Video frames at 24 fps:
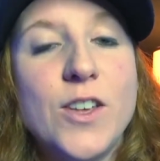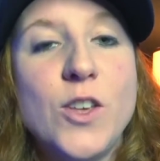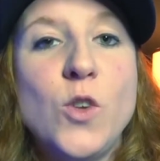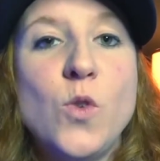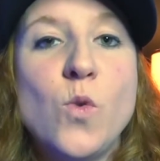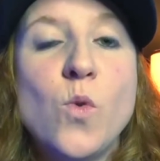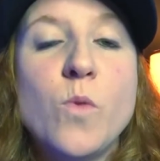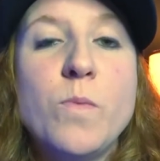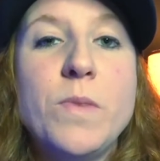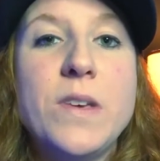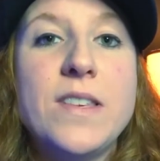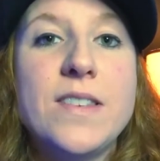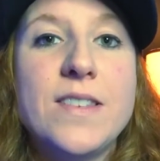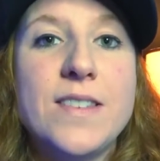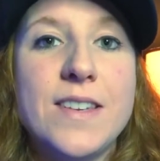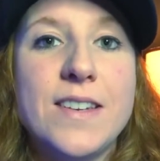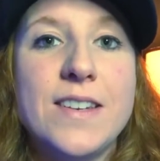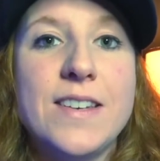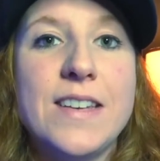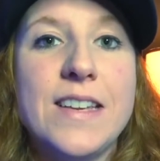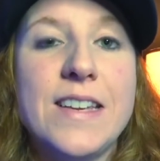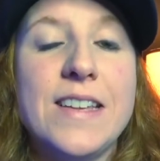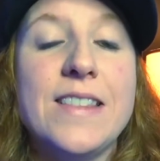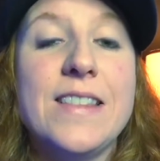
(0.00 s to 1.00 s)
you will be
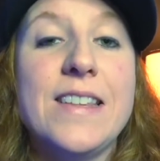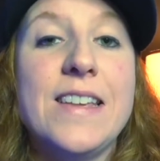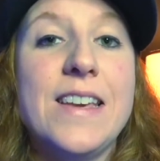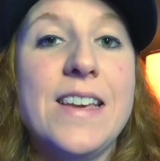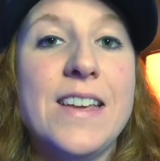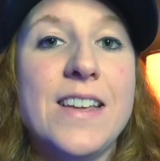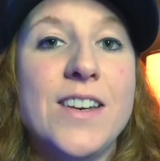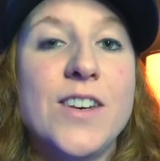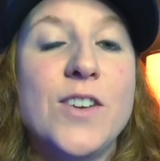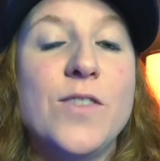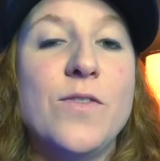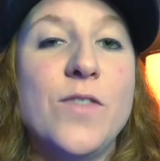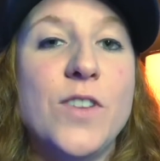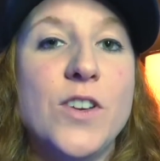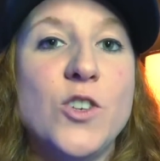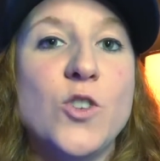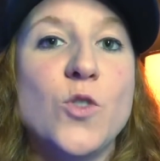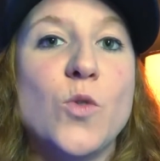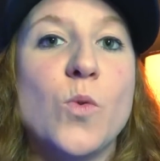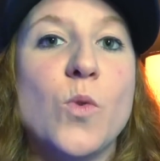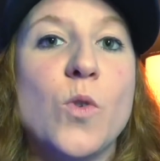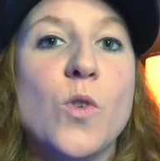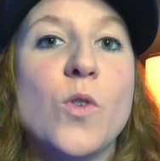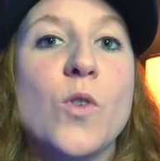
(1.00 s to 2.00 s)
sending the
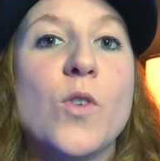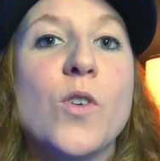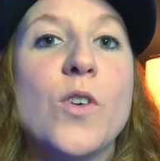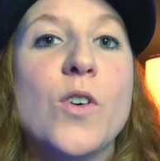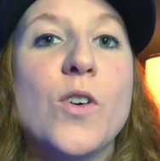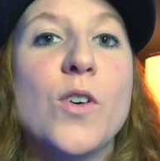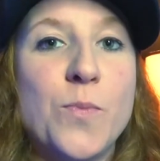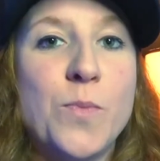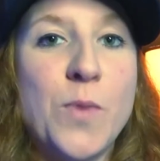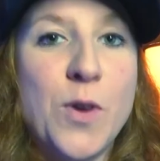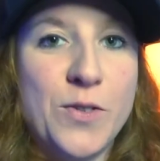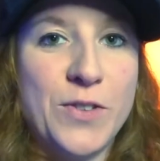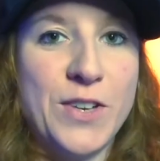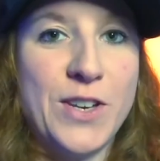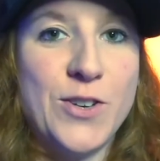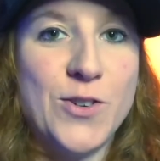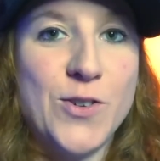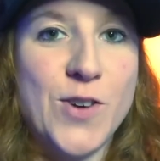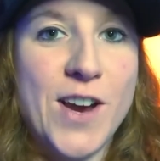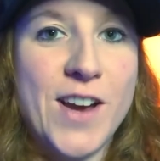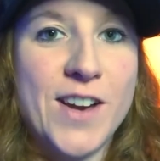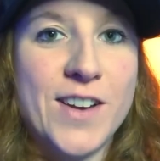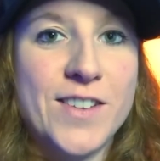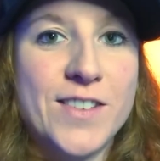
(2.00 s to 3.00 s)
individual
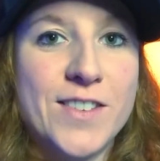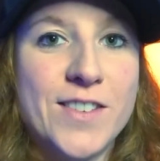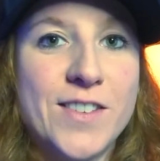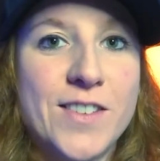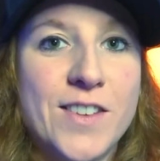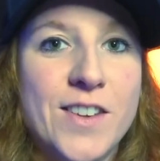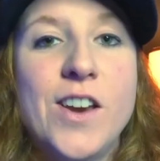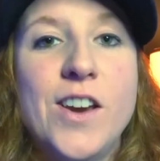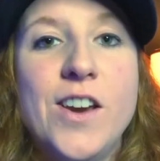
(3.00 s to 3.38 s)
multitracks,